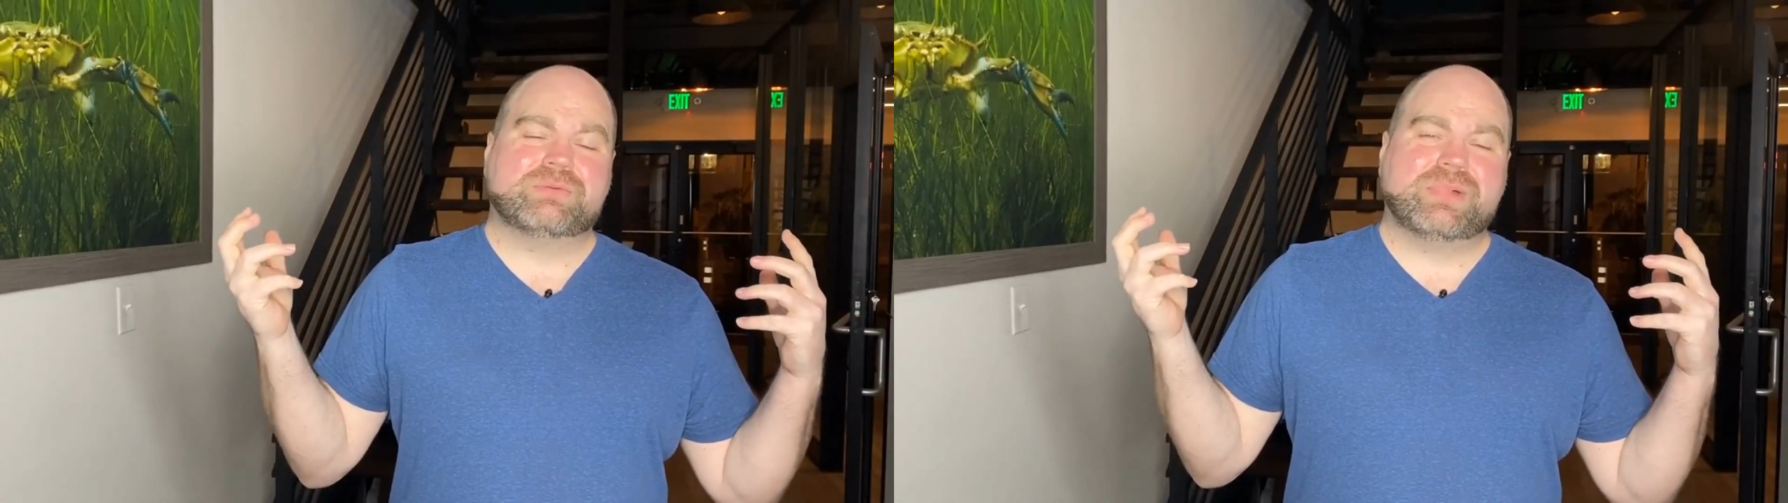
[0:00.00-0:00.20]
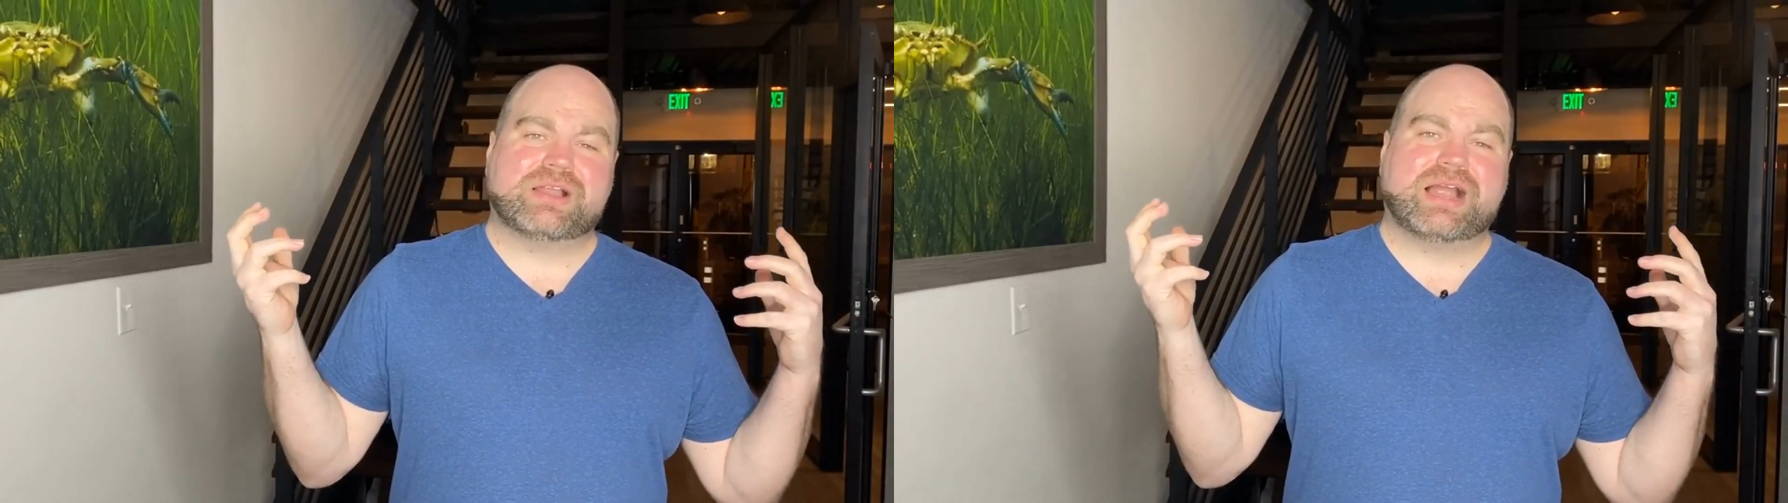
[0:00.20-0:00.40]

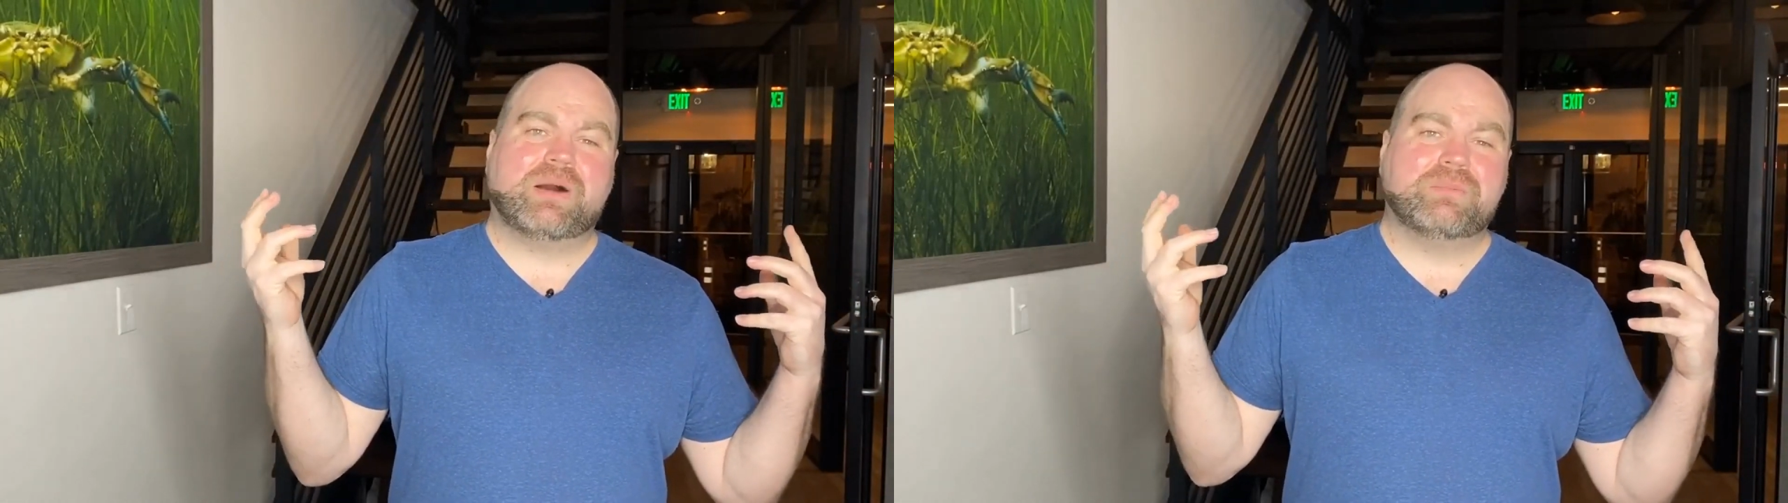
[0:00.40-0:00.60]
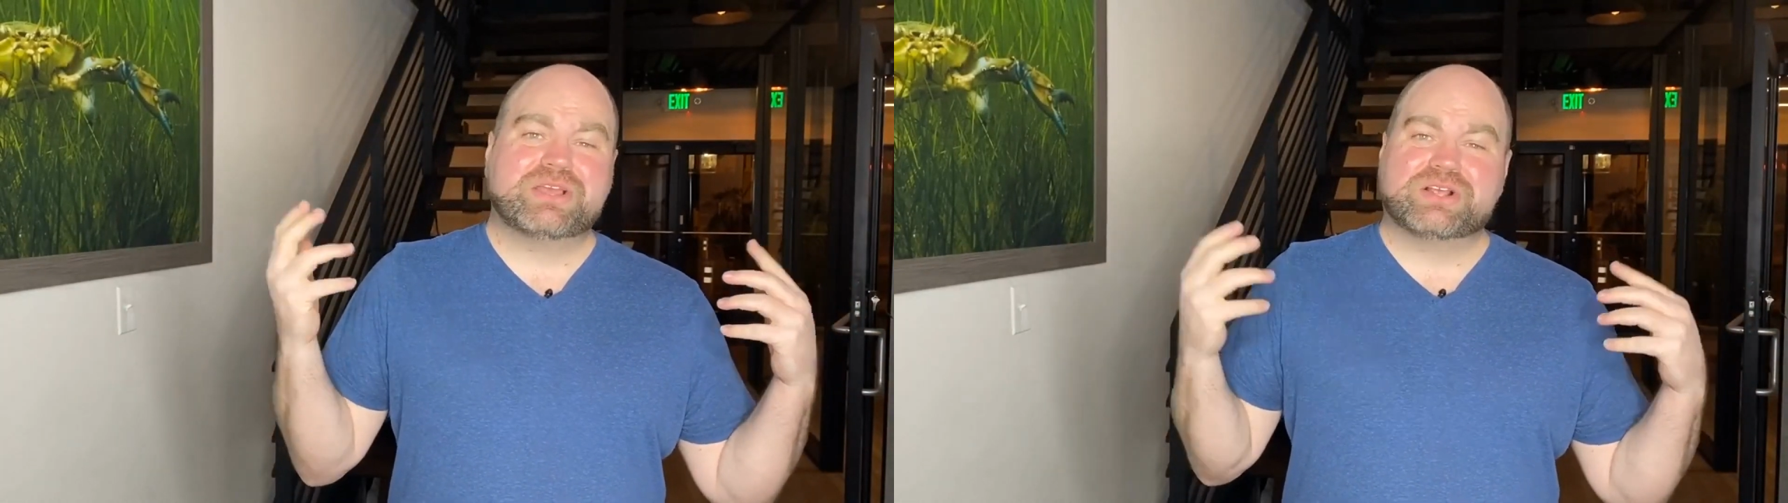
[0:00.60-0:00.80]
no matter
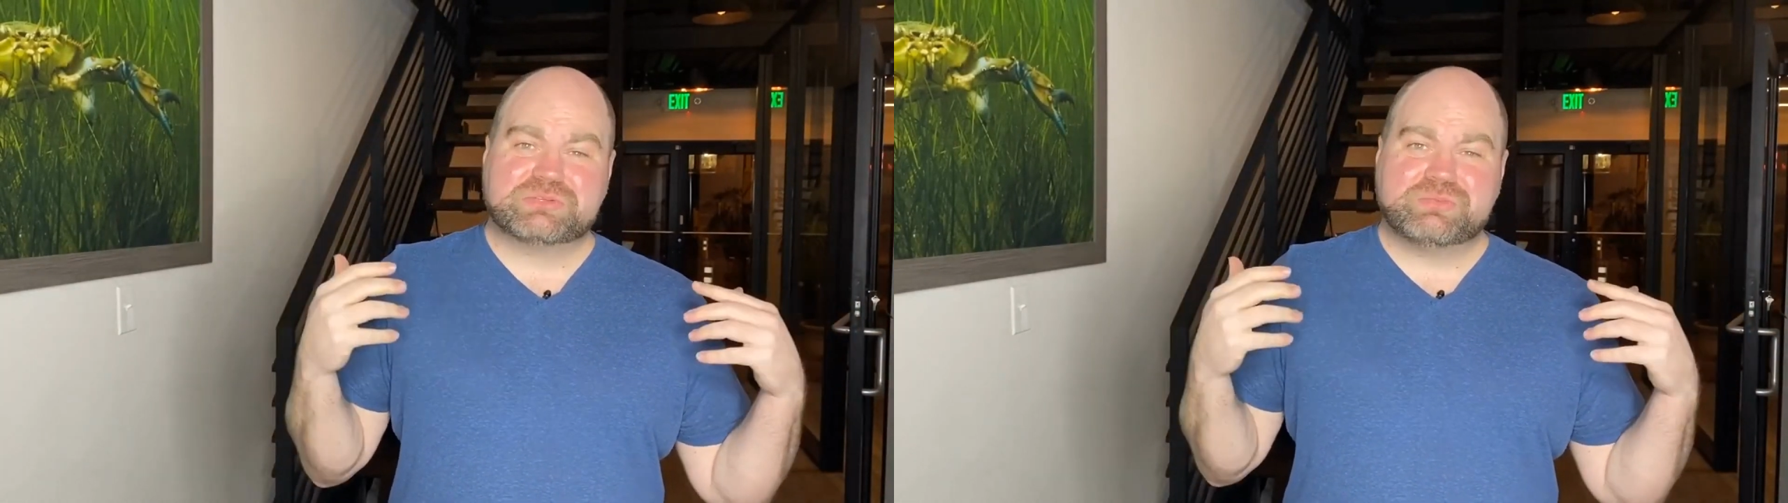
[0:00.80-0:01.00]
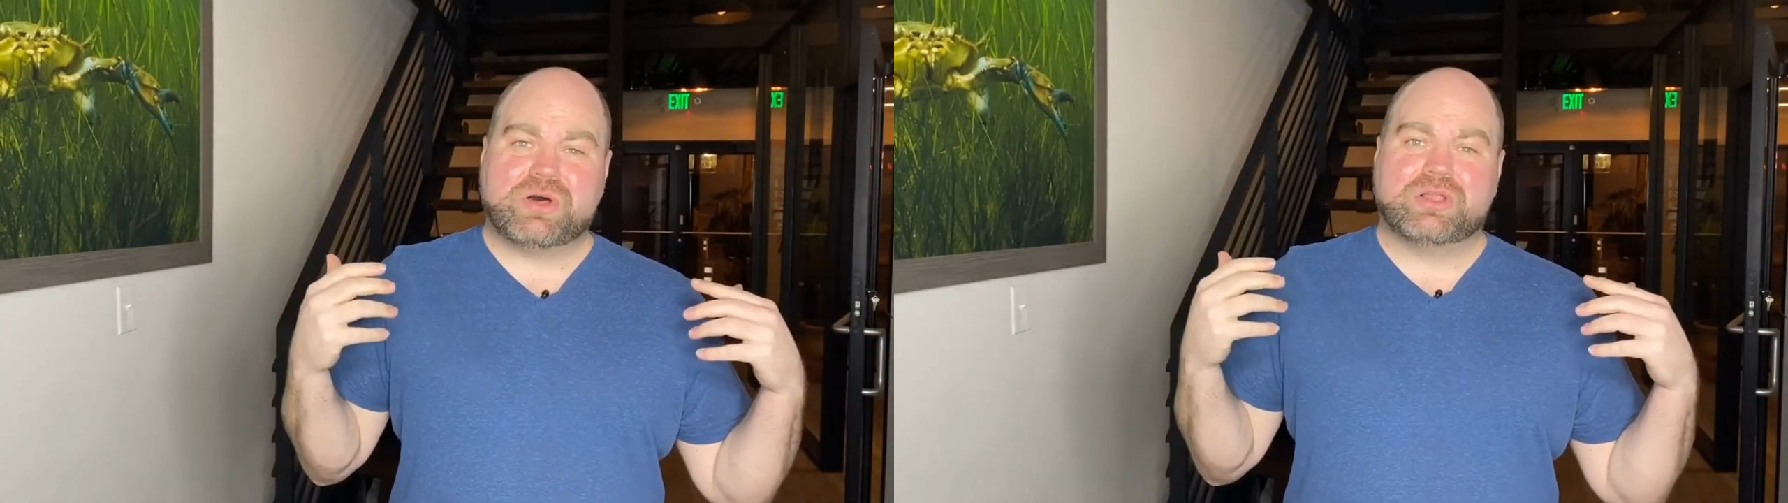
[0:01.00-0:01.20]
how big or
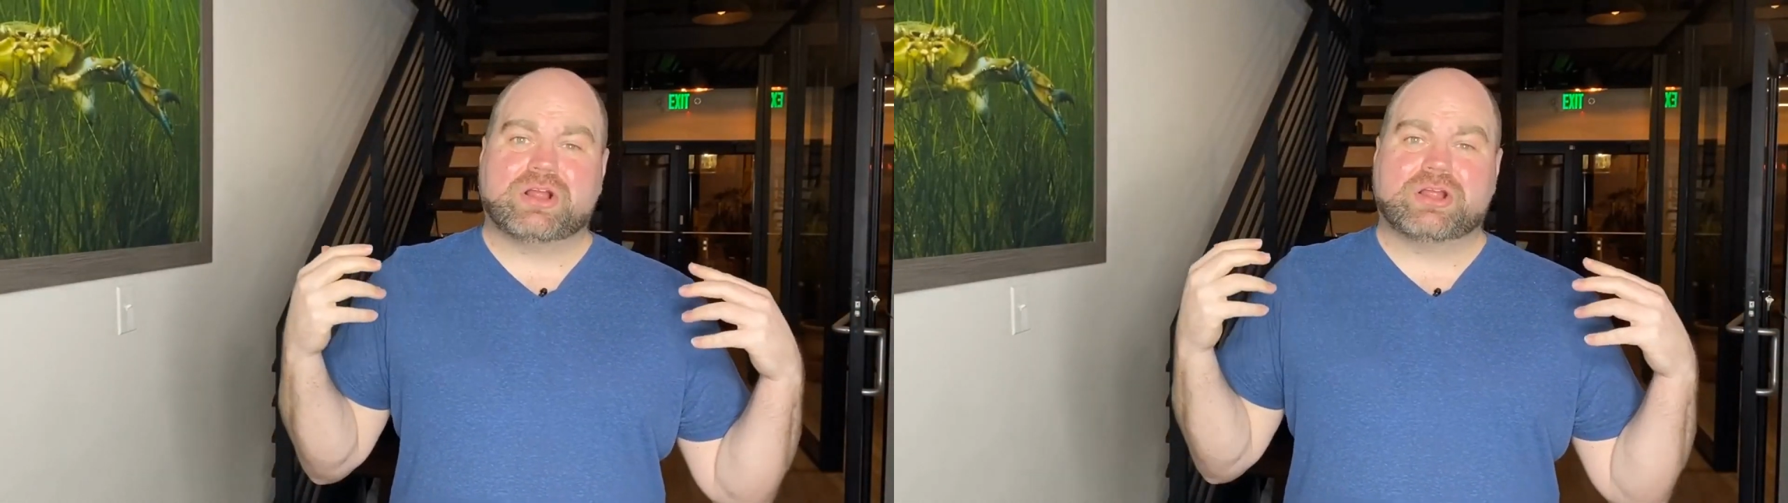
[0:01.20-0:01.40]
small,